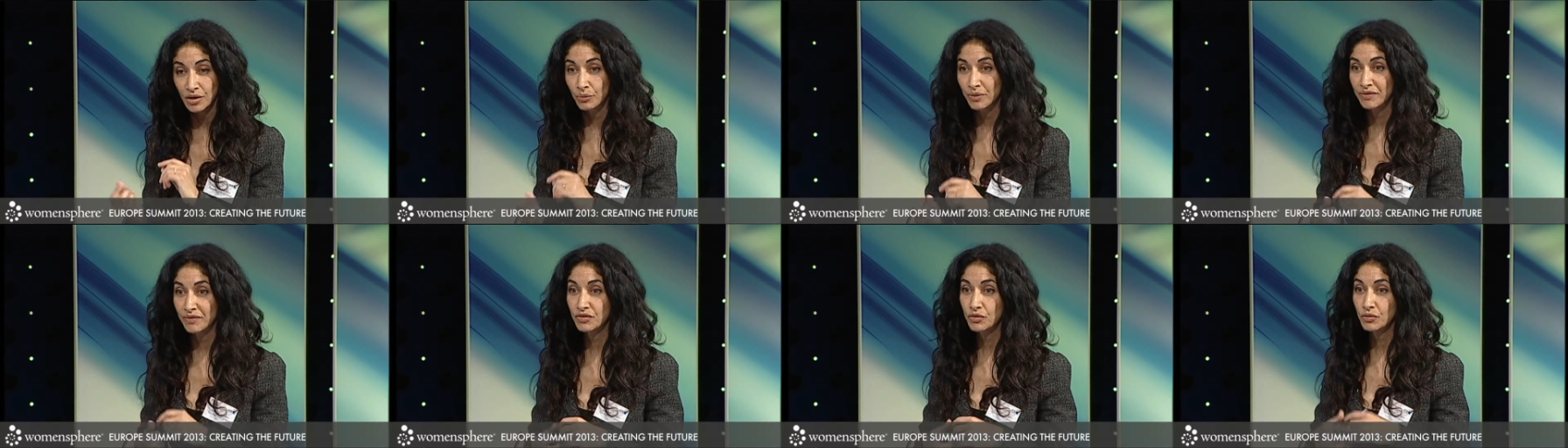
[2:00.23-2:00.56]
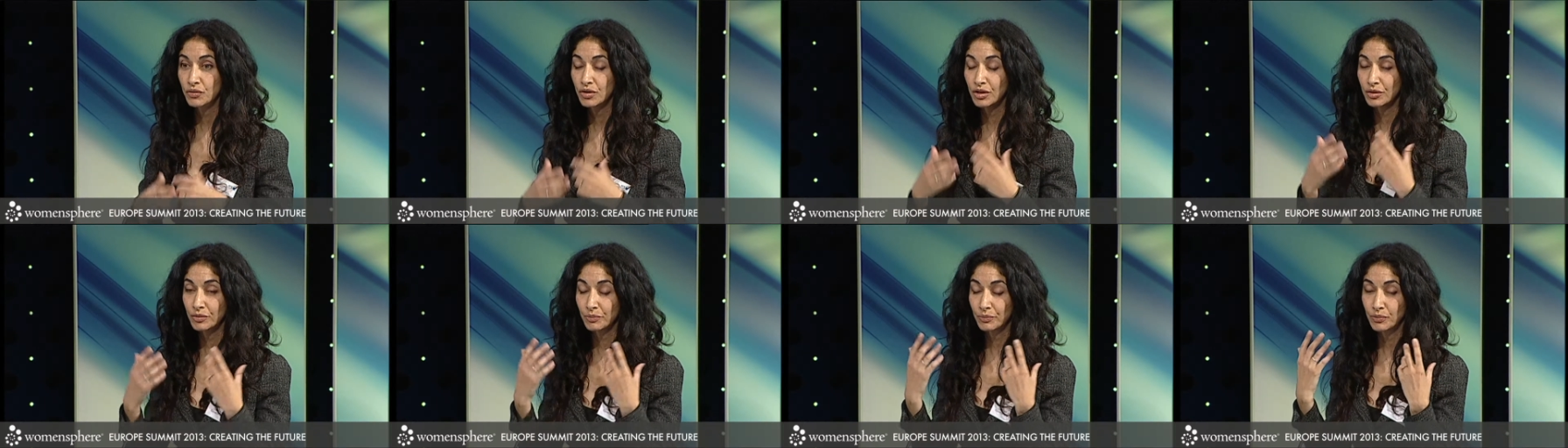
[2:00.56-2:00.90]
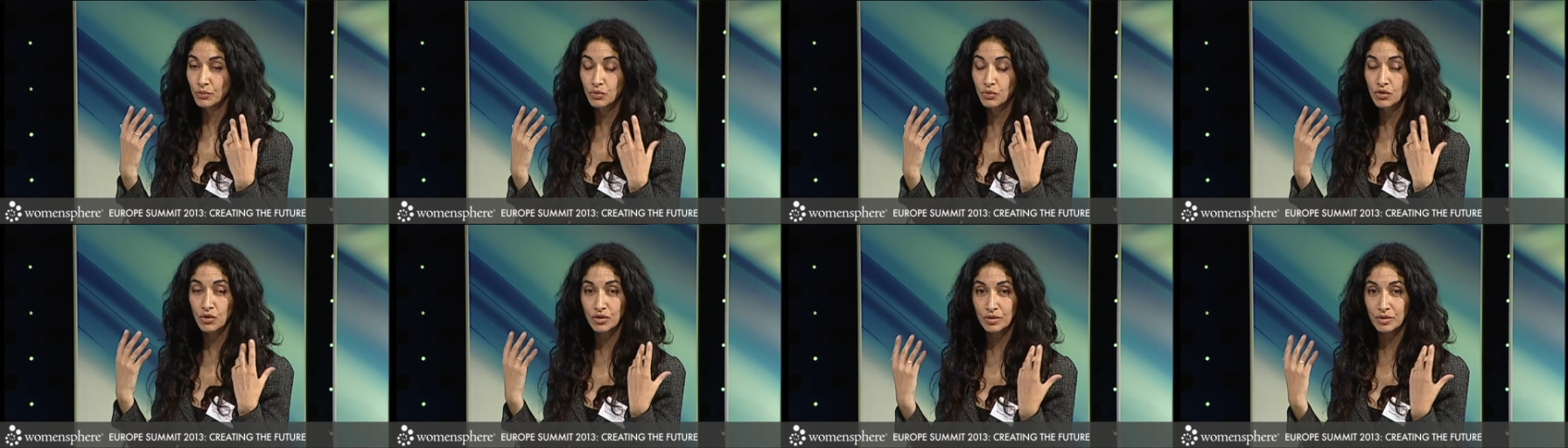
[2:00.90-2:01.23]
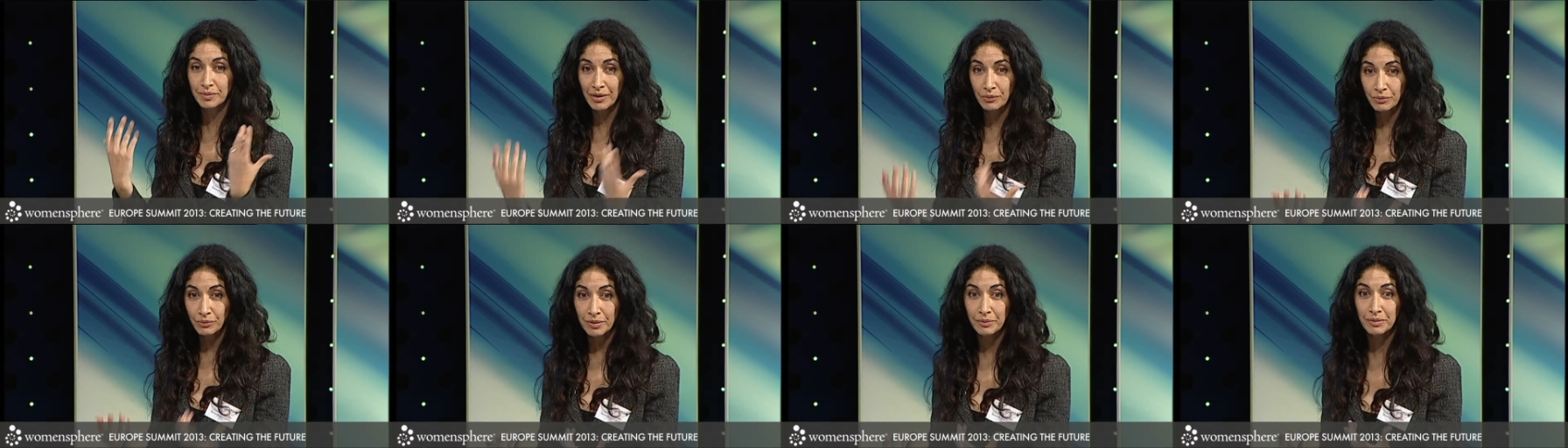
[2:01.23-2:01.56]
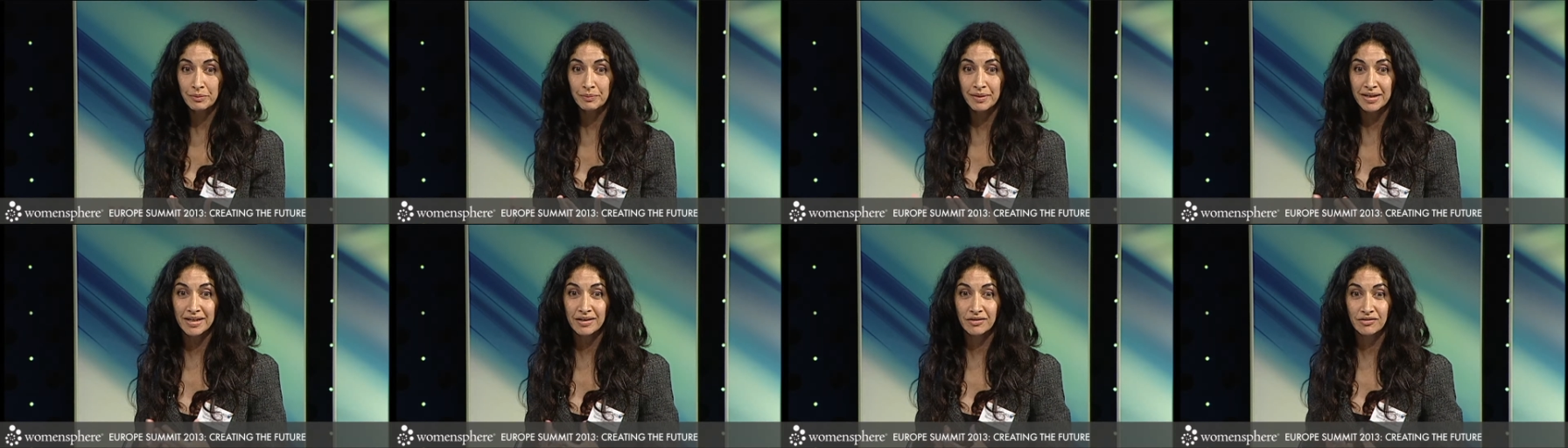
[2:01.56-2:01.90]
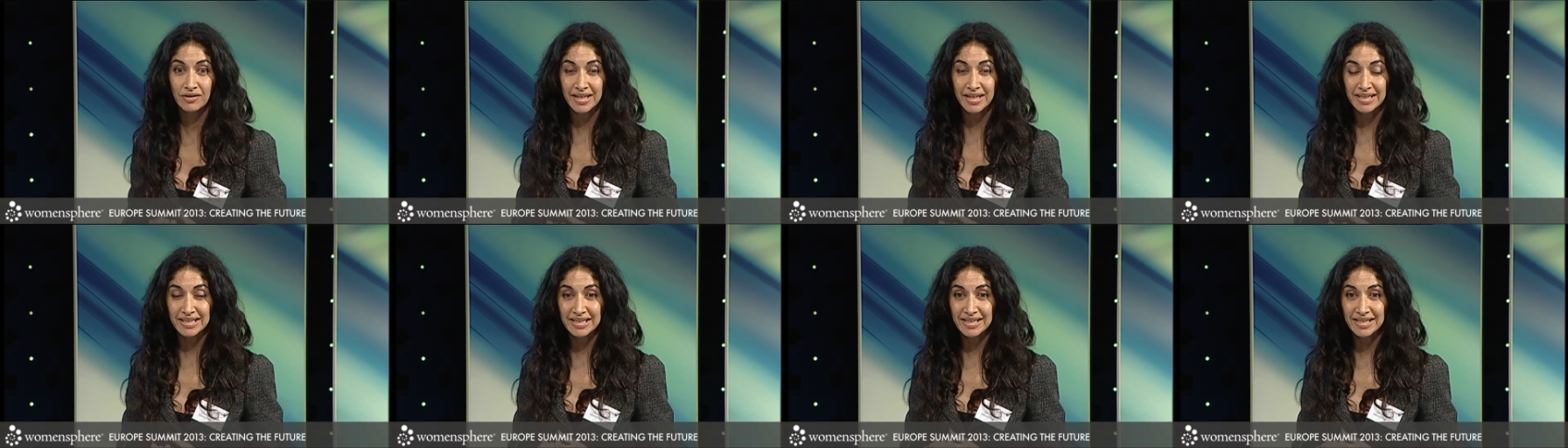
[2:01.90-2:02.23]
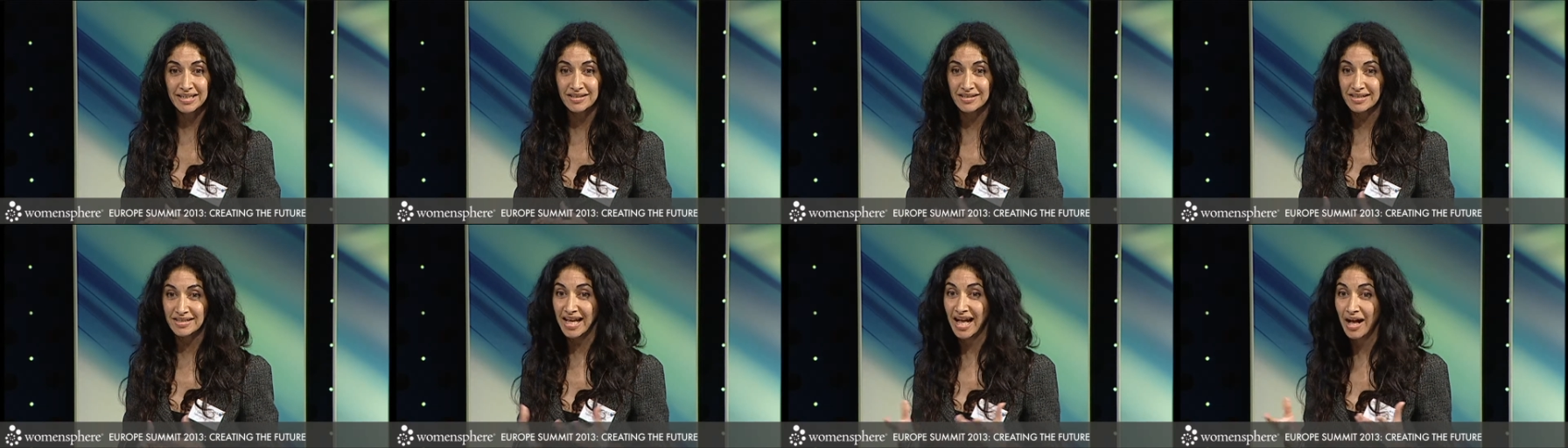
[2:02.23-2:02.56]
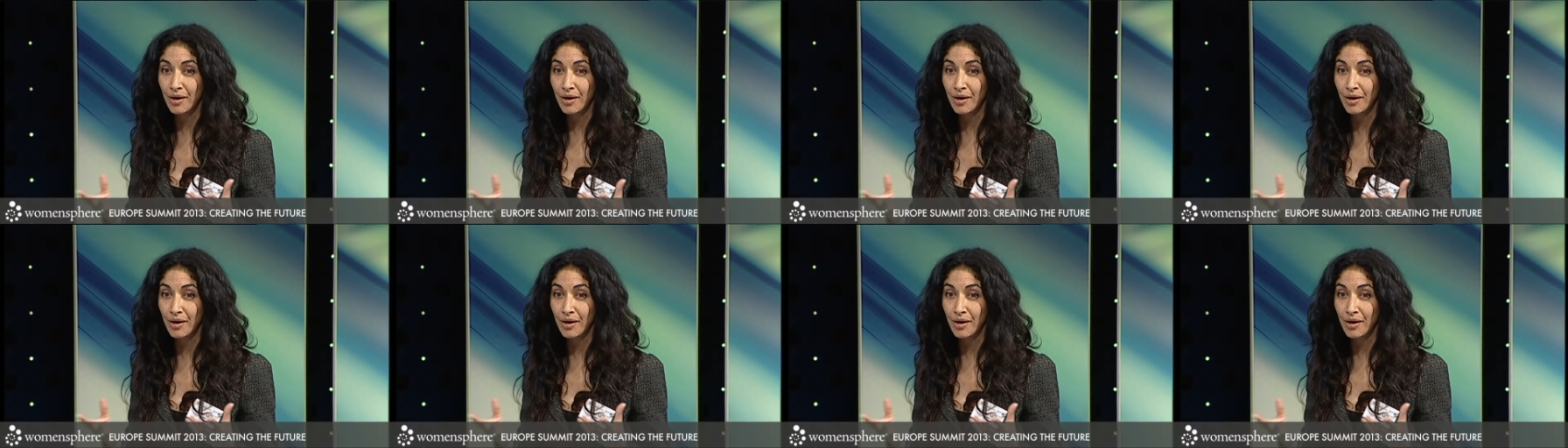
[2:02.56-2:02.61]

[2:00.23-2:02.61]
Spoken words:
We've talked about women being great leaders.